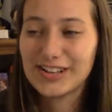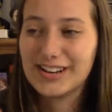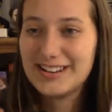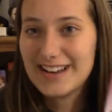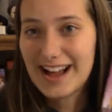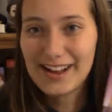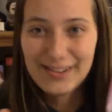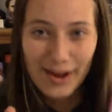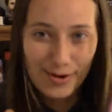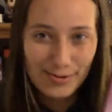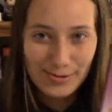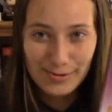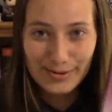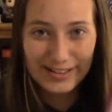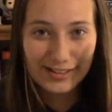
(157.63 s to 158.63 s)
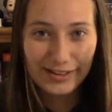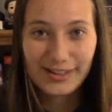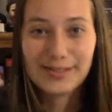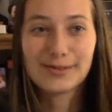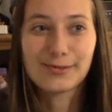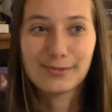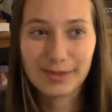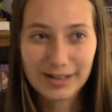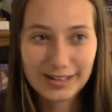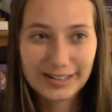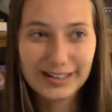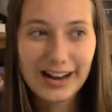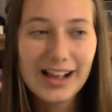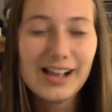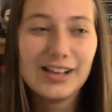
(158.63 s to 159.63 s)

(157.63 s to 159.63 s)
not know who each other were,